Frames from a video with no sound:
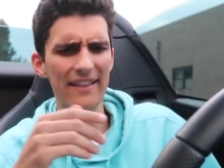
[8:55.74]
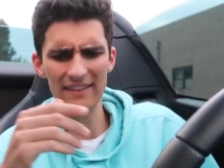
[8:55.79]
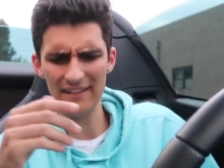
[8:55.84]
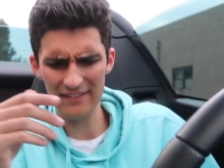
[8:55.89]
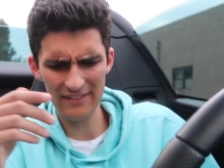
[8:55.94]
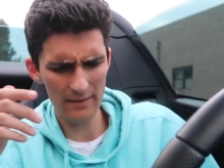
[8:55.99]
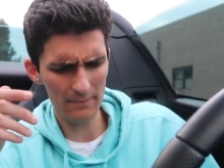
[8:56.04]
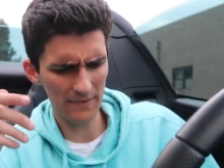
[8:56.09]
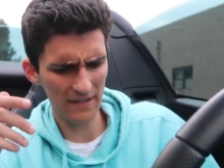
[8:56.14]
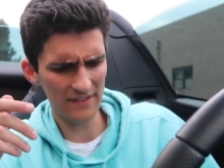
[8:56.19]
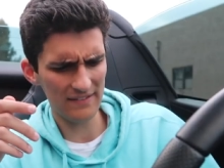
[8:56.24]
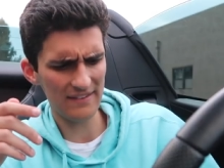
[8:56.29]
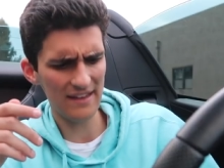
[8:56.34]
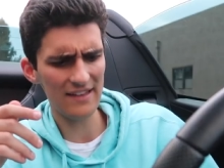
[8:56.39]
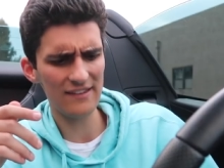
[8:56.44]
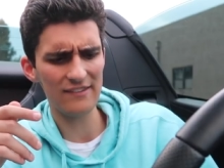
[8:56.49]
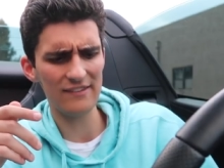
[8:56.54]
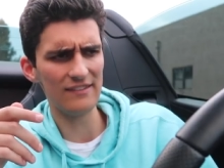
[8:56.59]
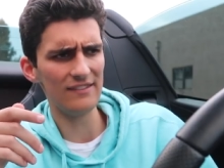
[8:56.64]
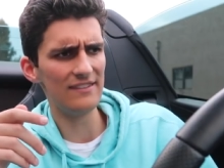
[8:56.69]
I think something
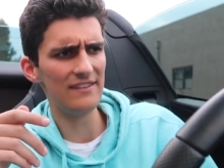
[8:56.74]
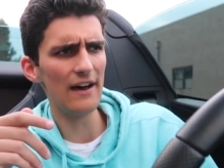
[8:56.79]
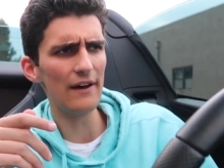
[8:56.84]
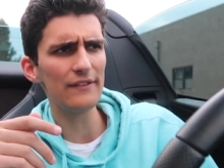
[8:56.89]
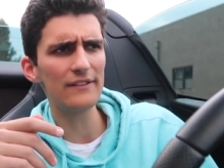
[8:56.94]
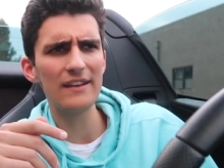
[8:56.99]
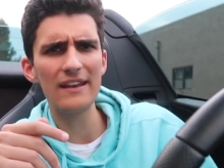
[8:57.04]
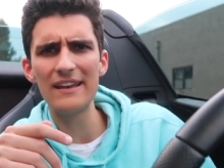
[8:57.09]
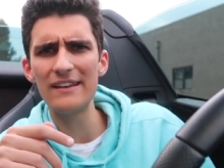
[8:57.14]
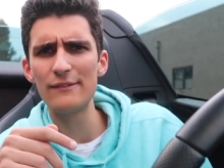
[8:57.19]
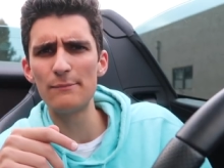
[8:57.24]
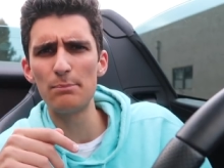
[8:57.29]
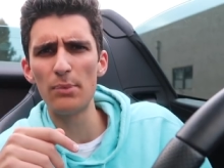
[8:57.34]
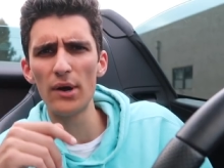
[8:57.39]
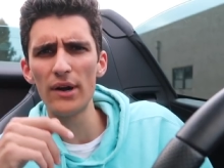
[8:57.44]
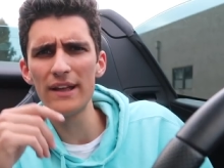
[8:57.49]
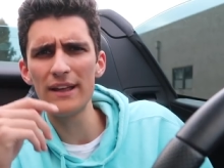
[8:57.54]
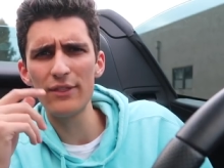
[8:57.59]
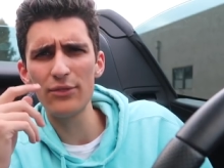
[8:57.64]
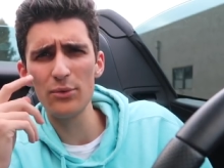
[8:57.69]
said Delta is
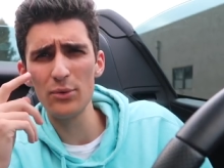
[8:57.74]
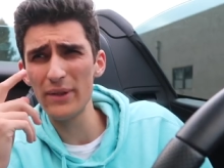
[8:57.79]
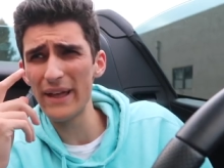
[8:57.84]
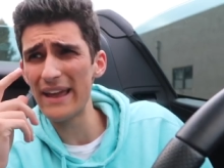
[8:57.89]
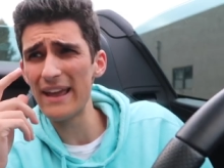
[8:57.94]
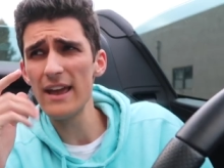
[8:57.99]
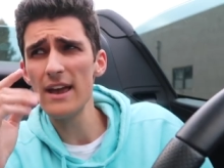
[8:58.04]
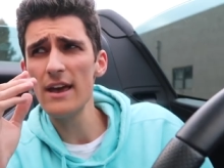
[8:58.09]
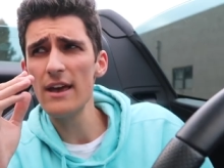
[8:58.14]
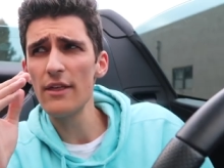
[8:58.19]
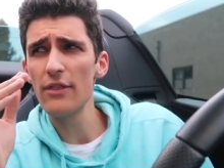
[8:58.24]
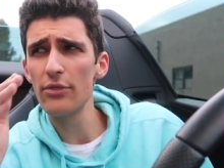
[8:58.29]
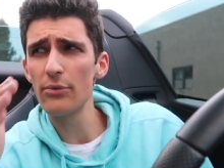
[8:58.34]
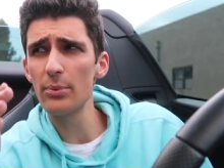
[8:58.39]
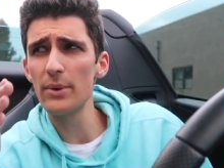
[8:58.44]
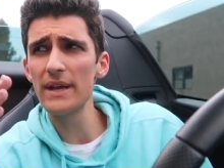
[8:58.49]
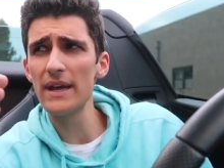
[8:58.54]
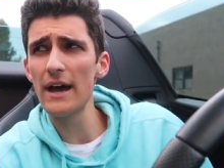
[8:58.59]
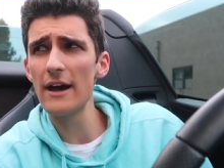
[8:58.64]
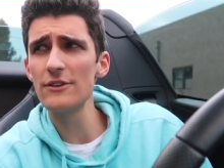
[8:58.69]
burning through like
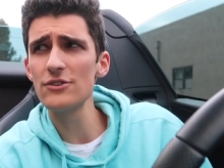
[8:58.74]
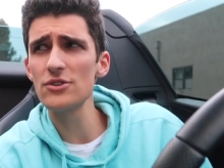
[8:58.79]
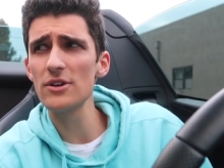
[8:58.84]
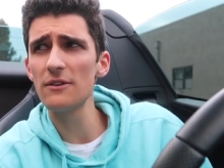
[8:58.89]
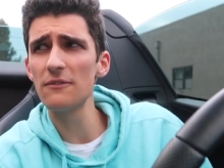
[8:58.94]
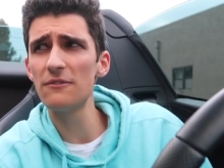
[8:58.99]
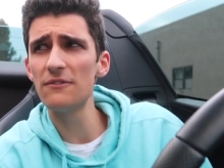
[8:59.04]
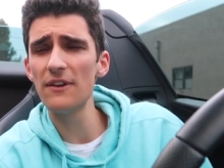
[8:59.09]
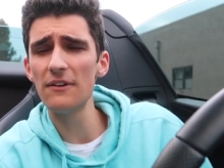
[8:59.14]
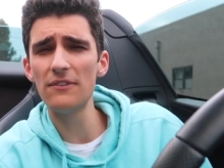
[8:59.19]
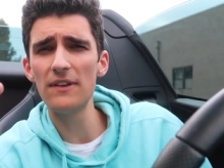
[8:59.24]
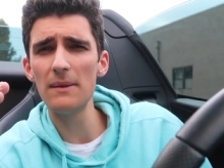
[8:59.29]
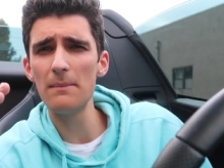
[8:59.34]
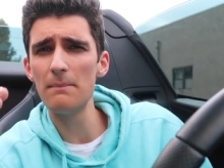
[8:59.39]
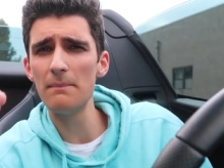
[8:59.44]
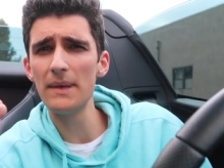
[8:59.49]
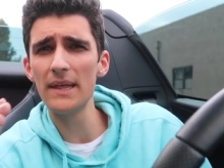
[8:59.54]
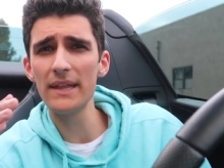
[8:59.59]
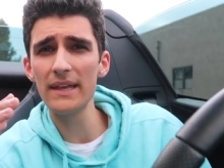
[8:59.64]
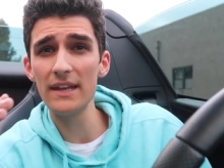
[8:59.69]
$350
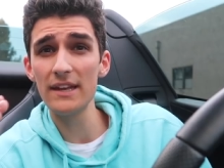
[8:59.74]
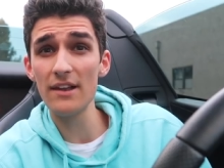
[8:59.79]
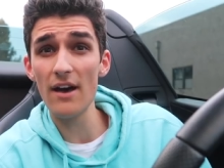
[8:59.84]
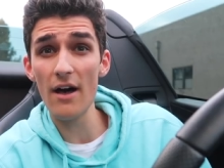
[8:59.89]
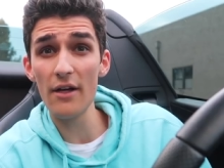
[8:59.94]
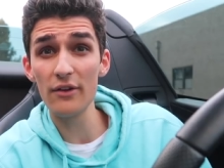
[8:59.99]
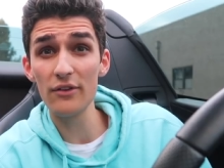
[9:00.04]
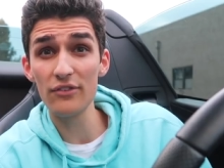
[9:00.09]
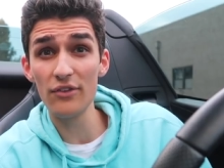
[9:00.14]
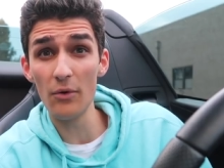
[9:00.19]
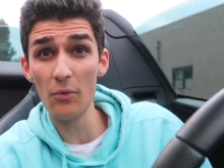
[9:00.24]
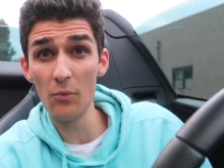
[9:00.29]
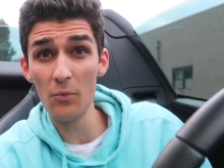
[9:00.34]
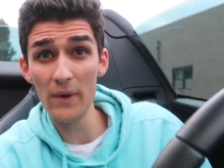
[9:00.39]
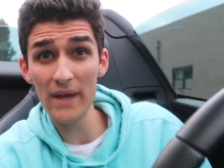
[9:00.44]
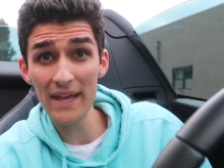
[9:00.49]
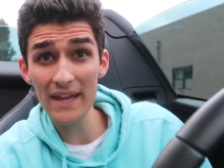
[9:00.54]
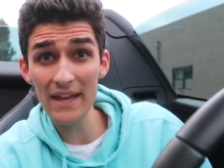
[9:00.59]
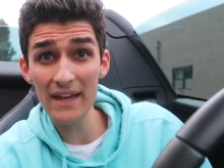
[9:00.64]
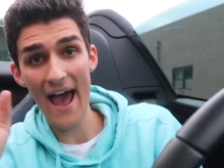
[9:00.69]
million a
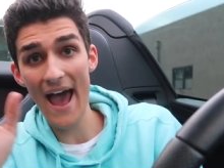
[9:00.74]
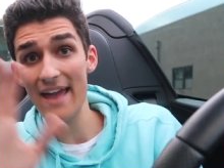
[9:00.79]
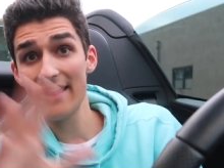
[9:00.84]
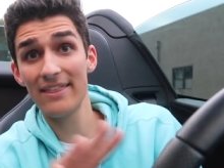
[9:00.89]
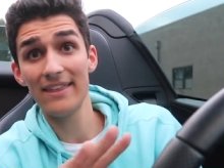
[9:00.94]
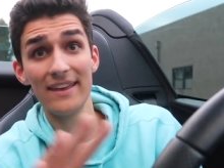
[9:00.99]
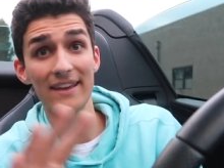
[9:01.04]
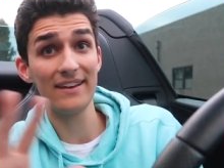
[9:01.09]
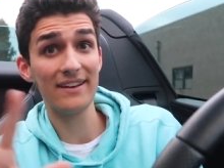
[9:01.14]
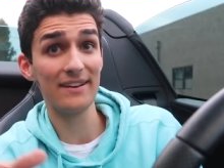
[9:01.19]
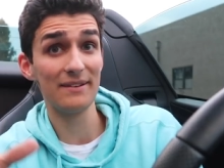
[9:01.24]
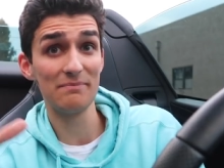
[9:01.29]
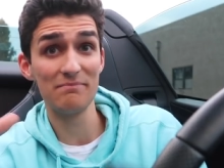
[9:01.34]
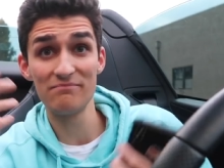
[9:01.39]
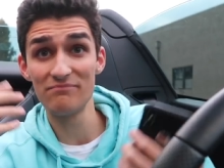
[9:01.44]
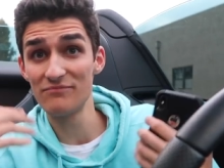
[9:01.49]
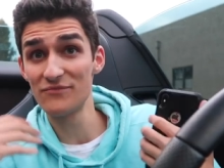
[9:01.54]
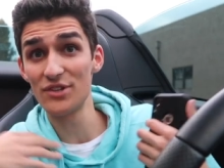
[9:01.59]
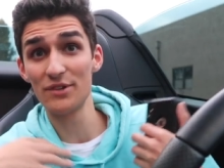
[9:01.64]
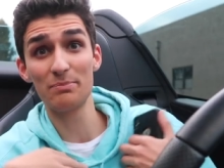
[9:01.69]
week. I think
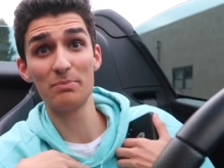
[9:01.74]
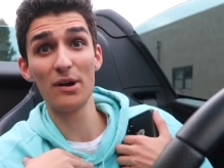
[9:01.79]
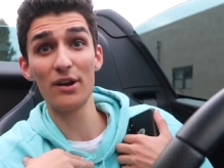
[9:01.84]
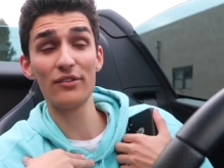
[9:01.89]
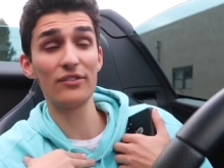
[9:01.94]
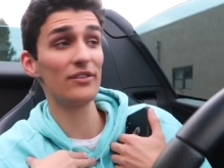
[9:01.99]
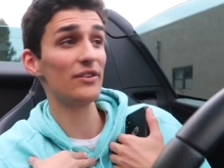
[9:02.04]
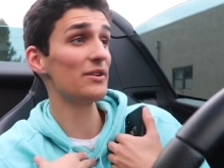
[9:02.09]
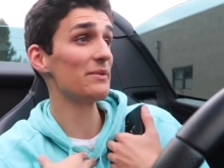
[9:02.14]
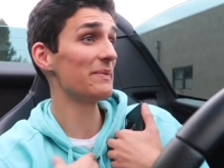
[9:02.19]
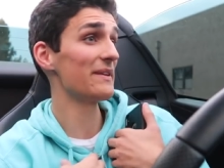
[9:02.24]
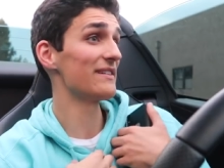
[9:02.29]
just personal.